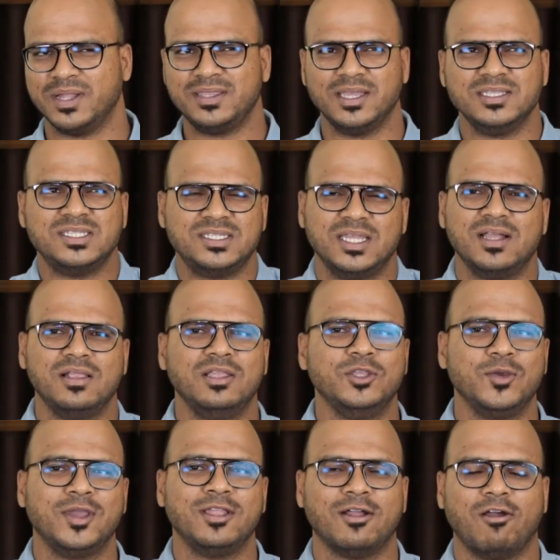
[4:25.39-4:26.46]
But then still
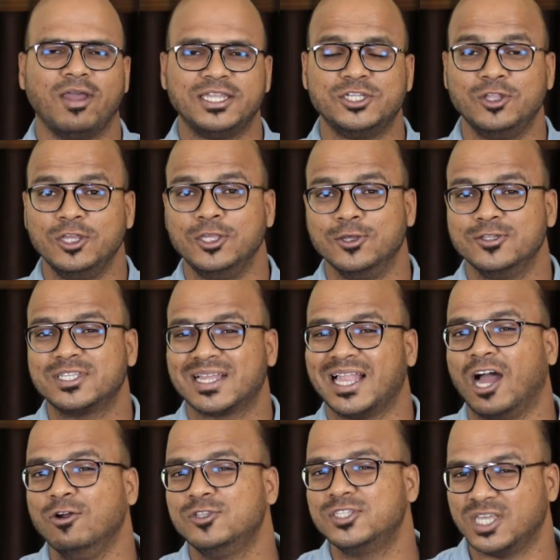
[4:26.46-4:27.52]
you can actually use
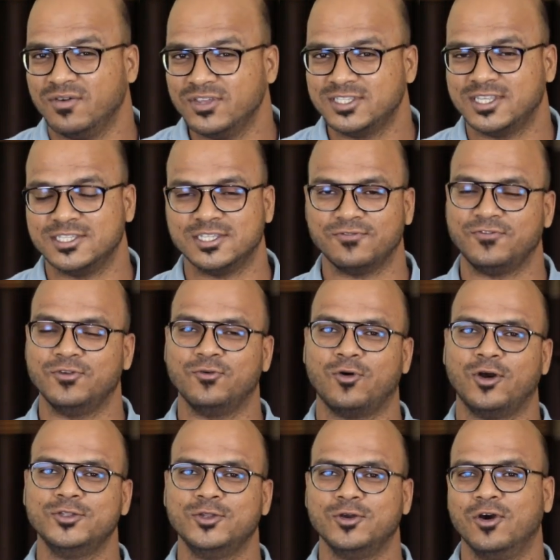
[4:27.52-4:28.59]
cloud services if you
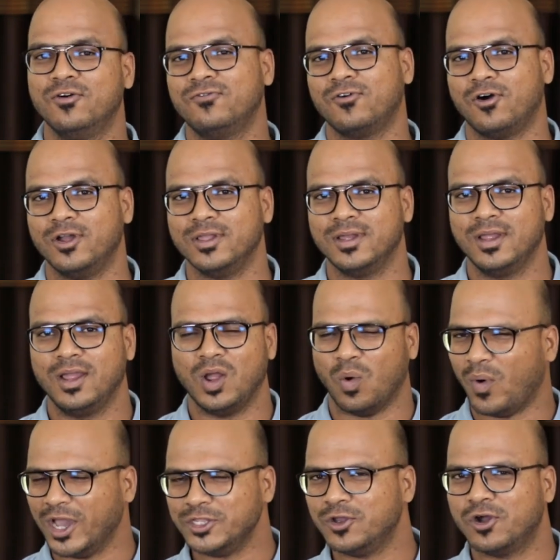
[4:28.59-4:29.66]
want to go for,
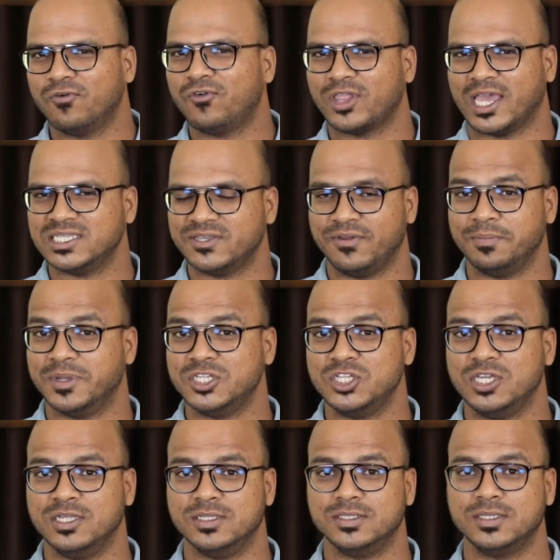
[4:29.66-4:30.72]
why to go for i7
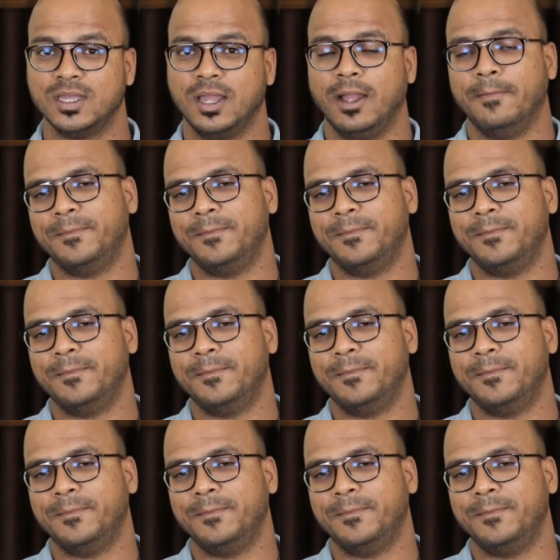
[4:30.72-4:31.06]
machines.